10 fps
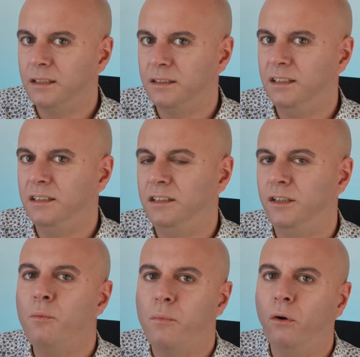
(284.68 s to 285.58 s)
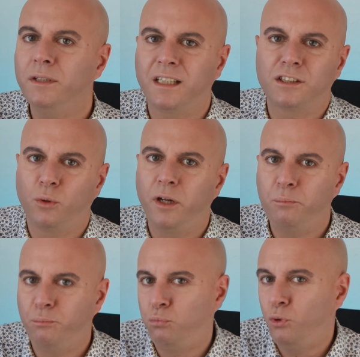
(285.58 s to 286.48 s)
This number is
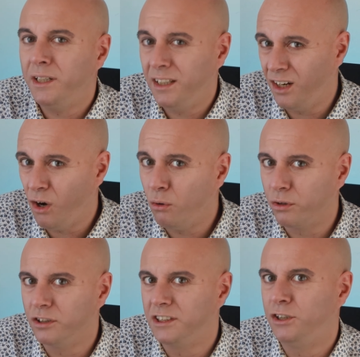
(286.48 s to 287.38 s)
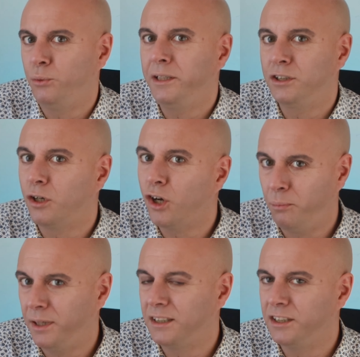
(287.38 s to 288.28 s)
actually pretty low considering the
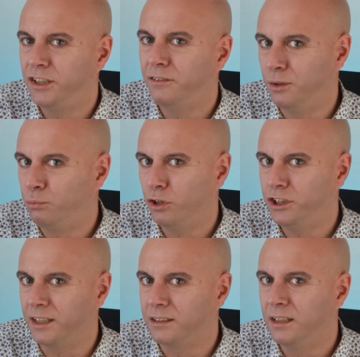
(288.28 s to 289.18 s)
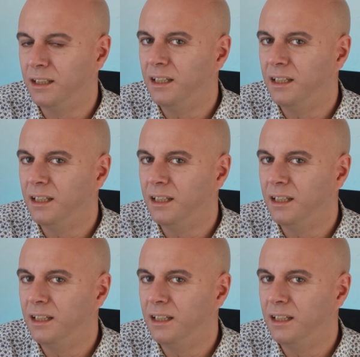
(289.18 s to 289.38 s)
complexity of the project.